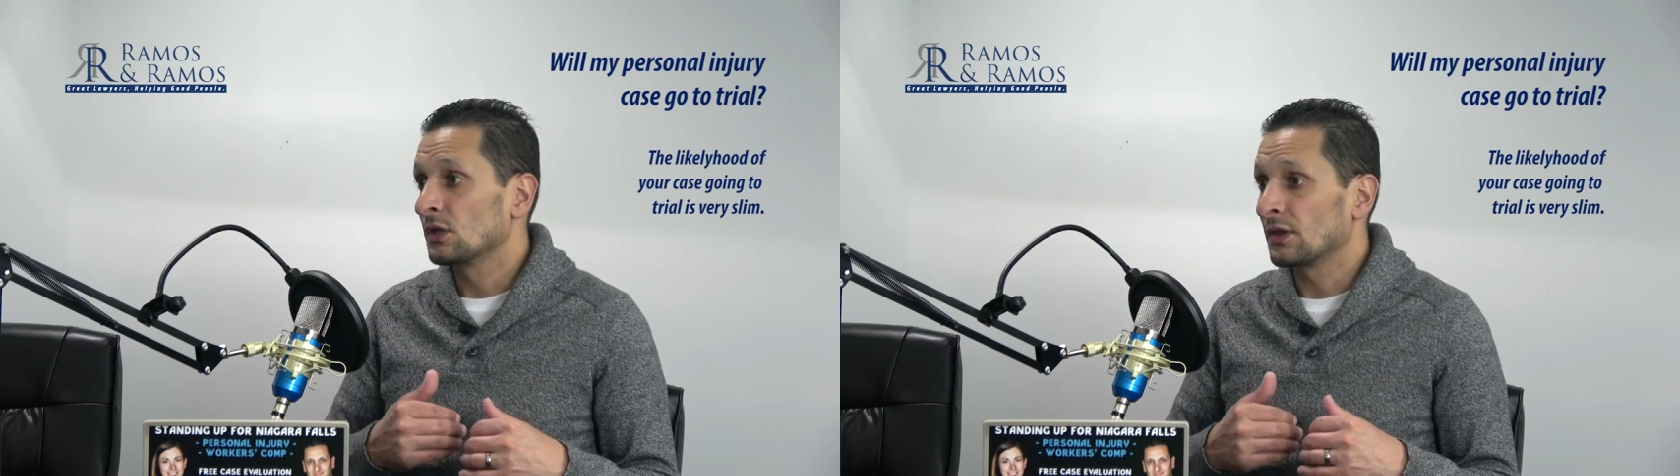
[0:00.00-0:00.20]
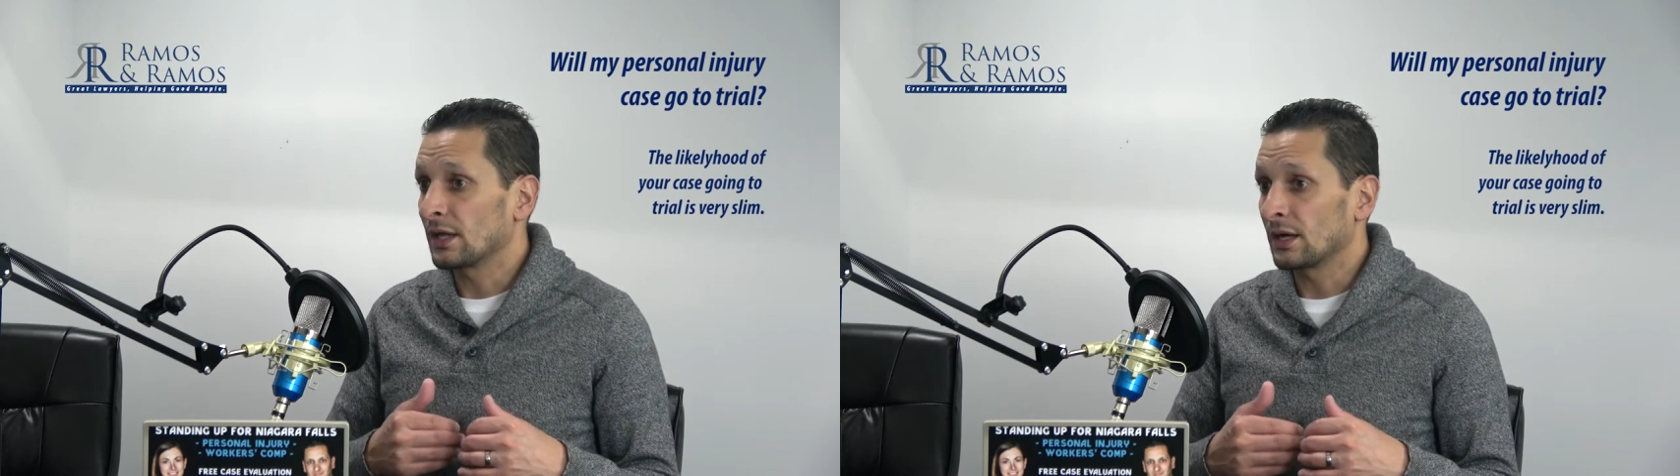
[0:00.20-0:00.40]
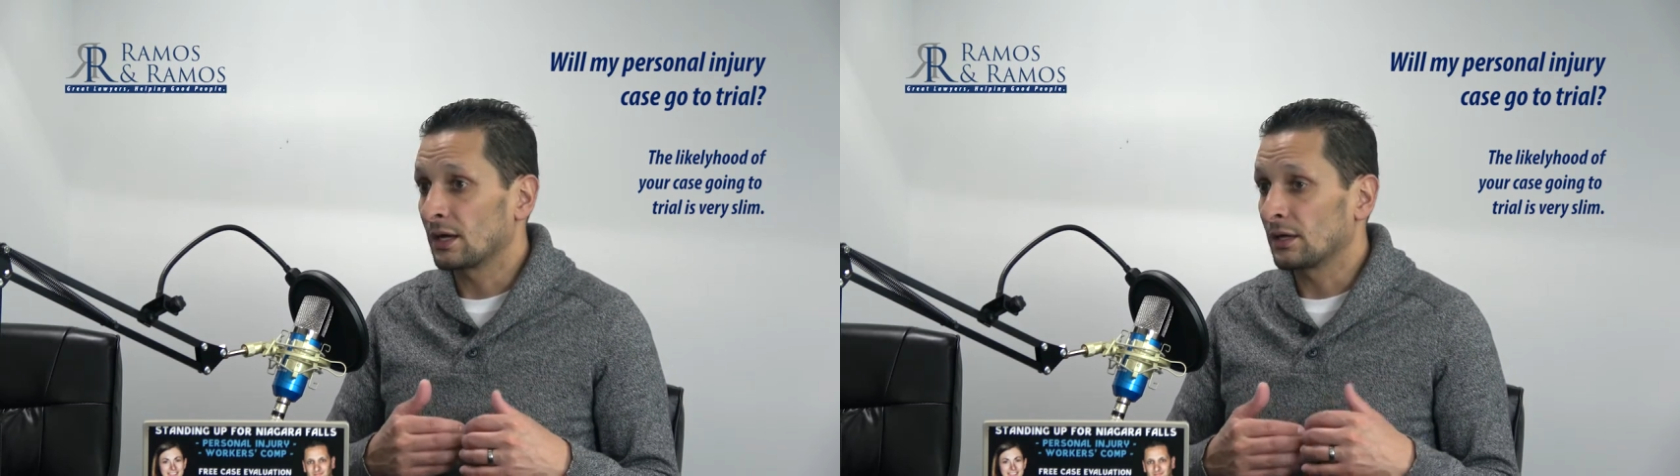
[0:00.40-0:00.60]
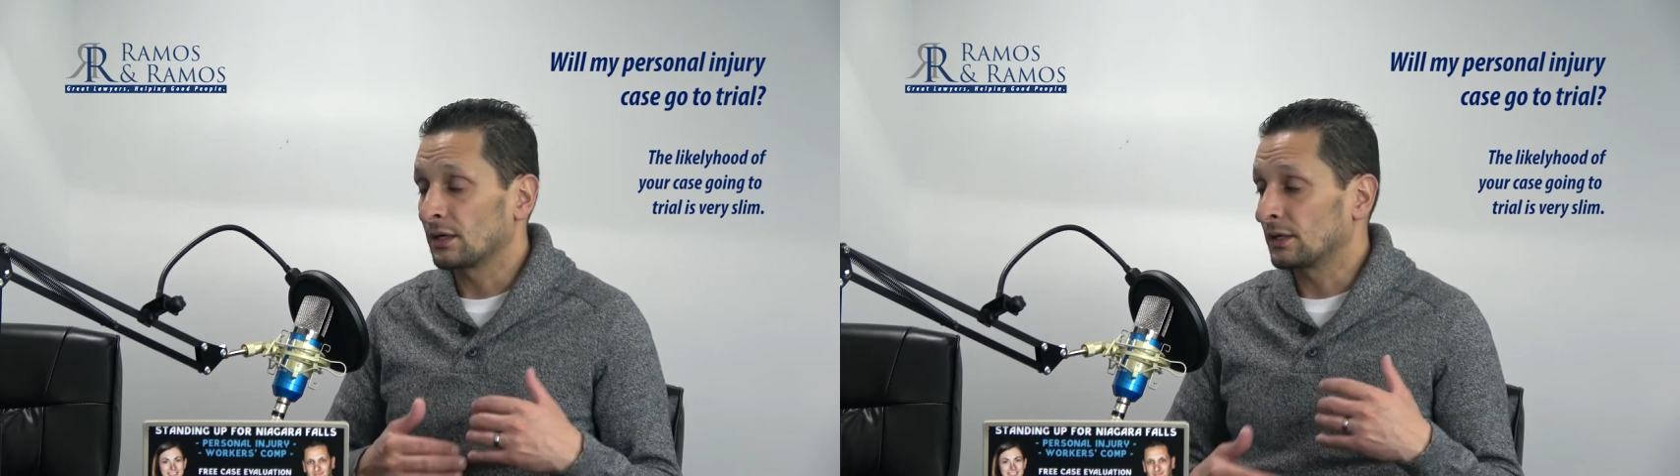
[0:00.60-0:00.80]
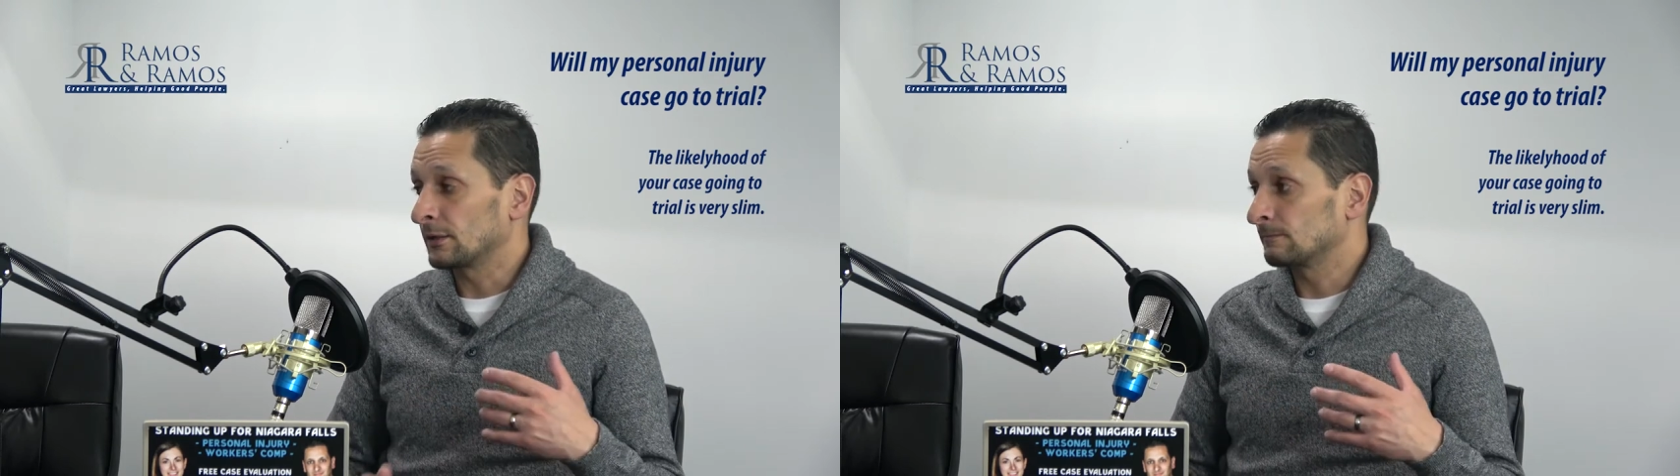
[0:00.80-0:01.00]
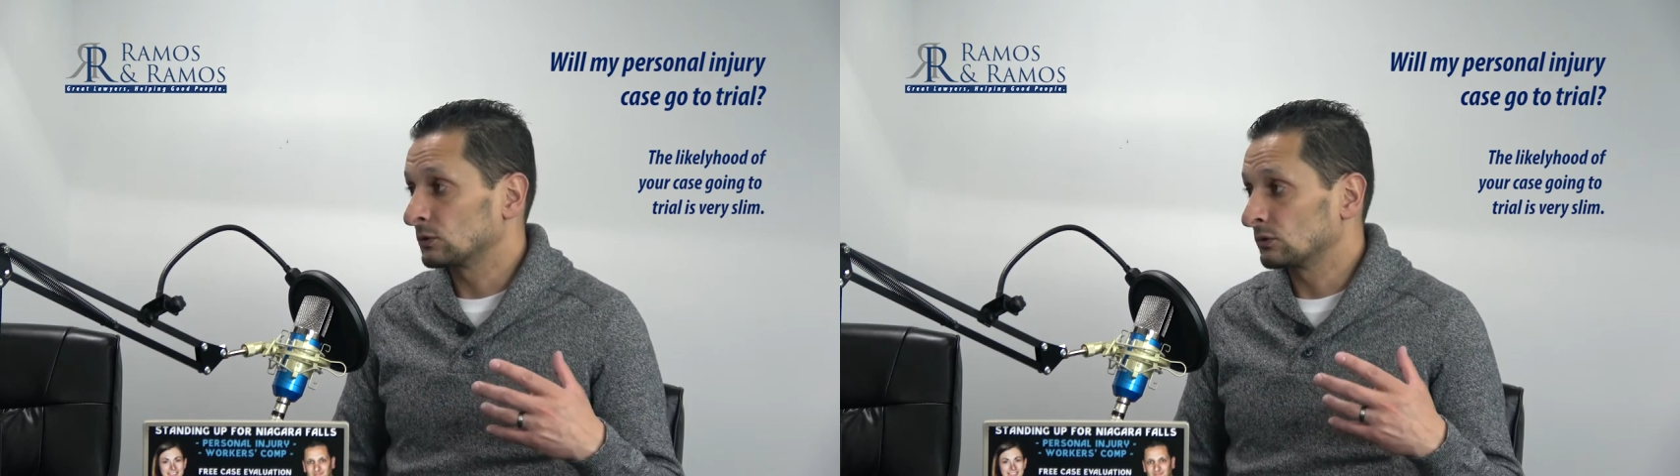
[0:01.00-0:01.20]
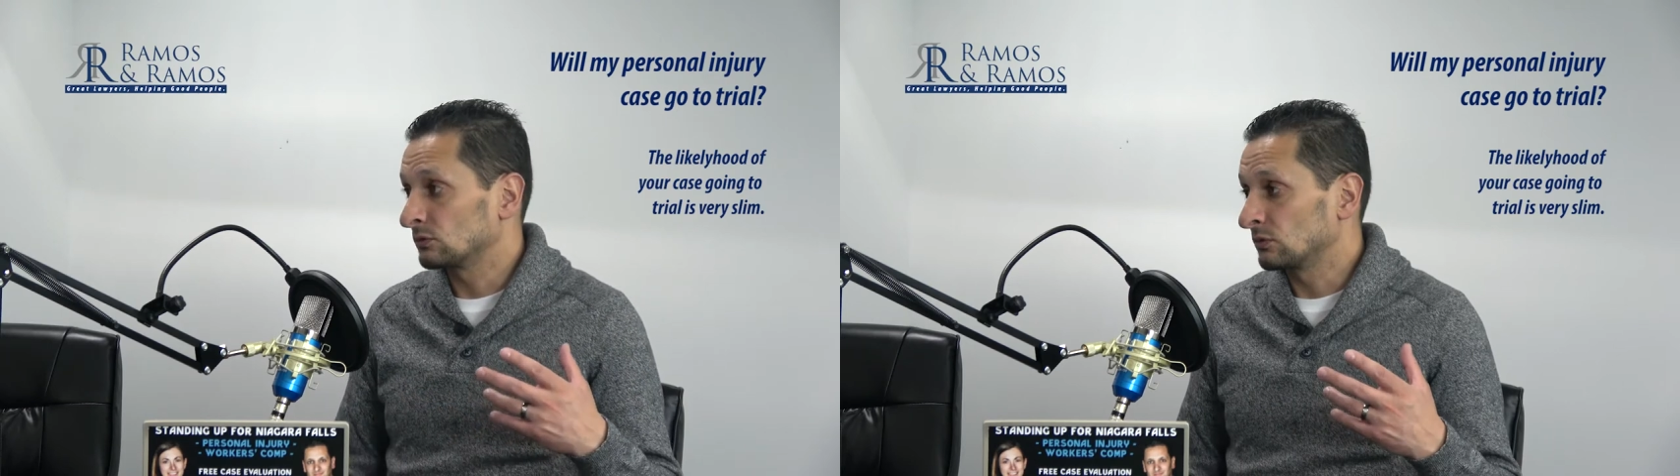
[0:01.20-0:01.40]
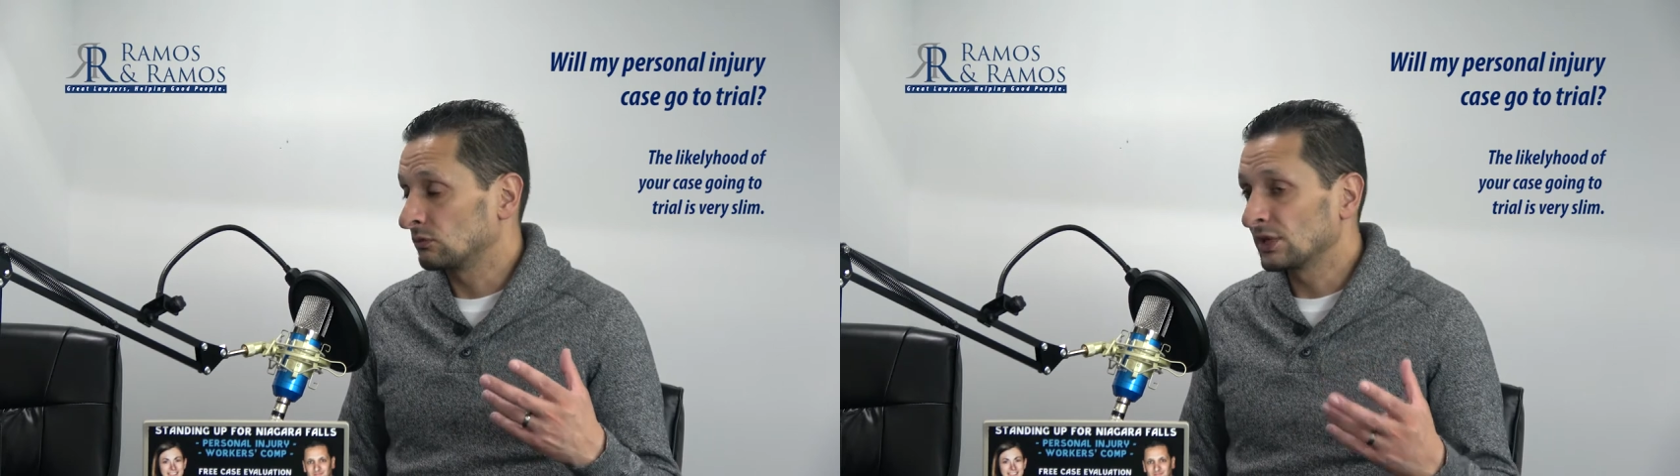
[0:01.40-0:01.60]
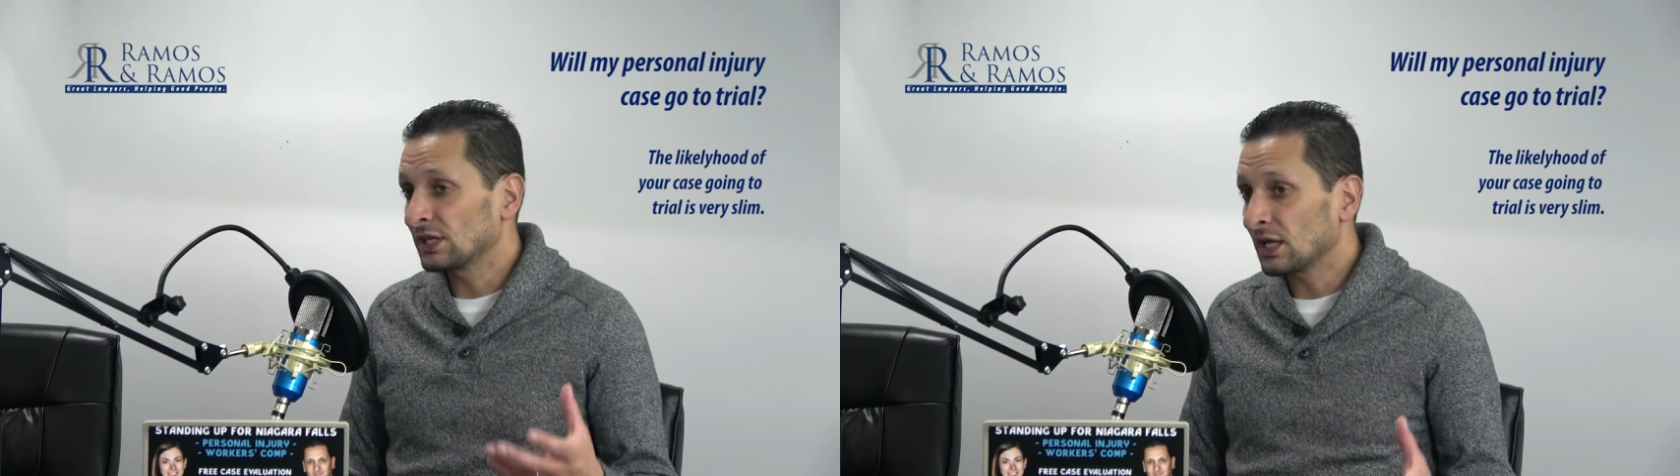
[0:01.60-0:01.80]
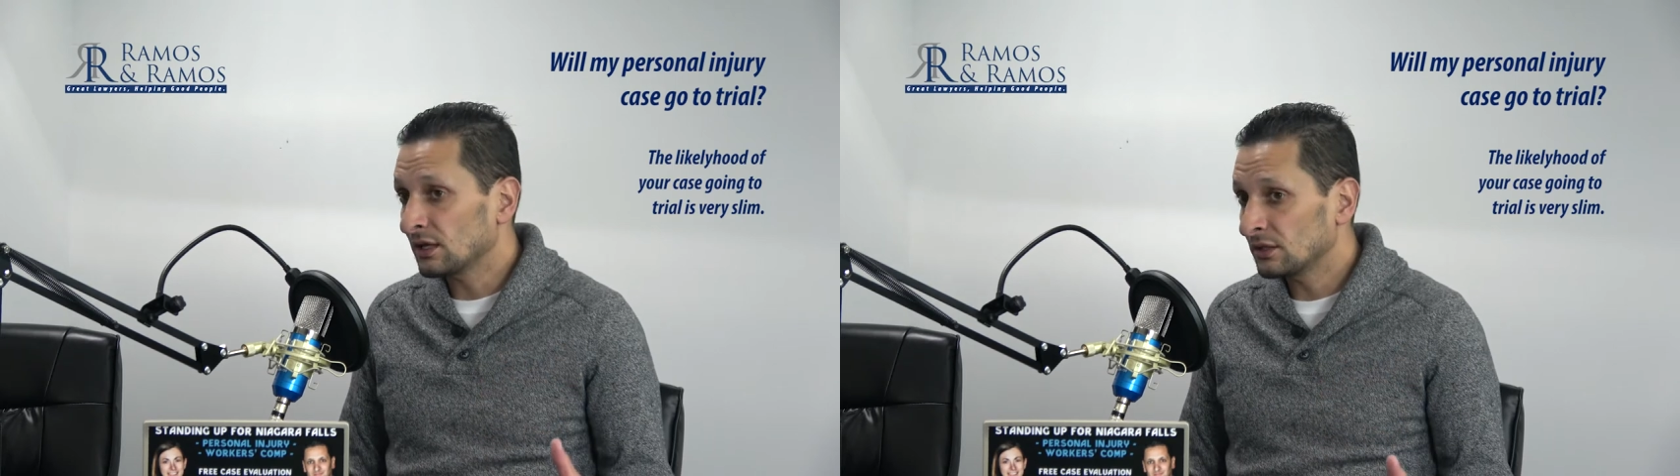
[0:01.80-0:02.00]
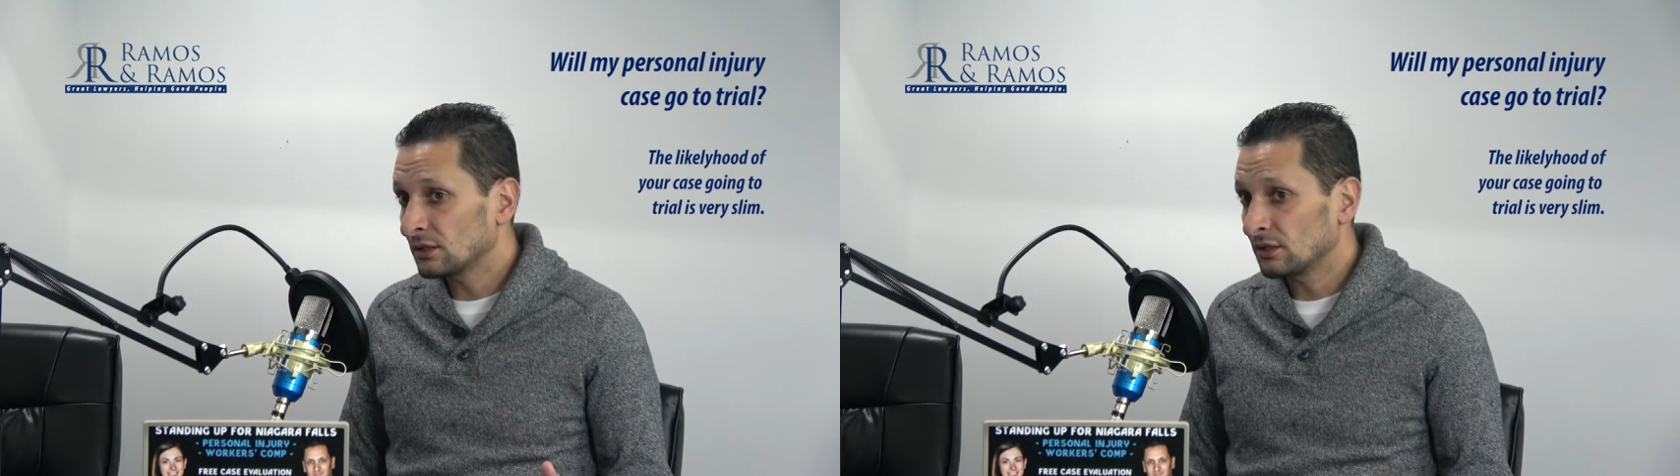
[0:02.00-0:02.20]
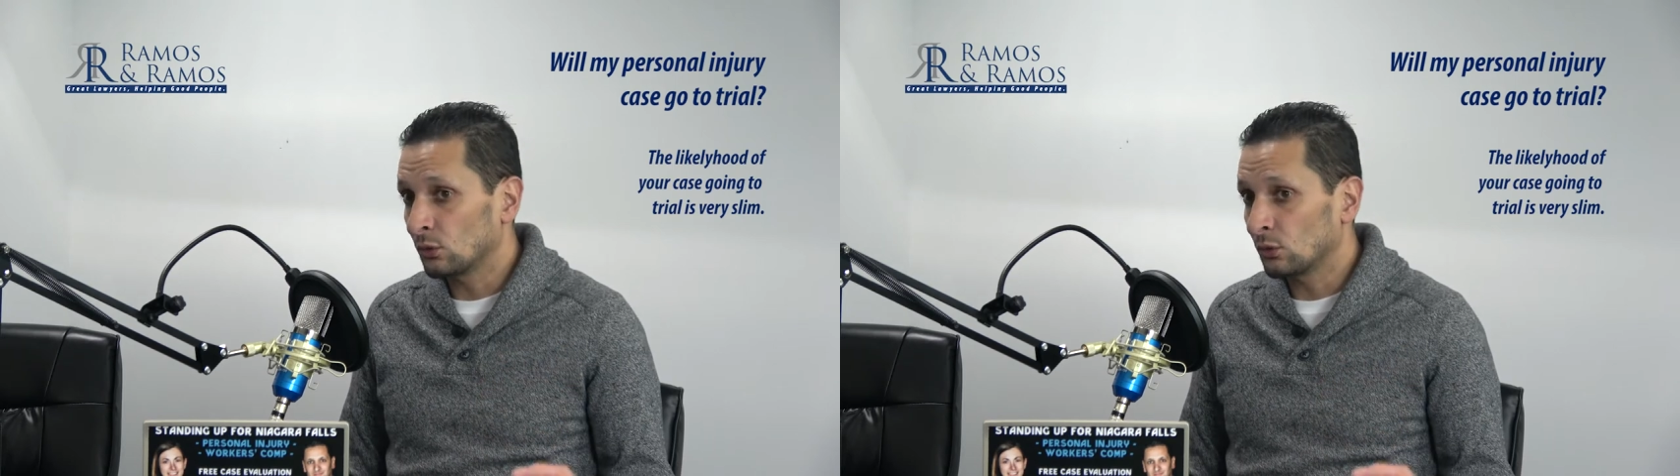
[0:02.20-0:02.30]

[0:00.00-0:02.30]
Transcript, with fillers: they are litigated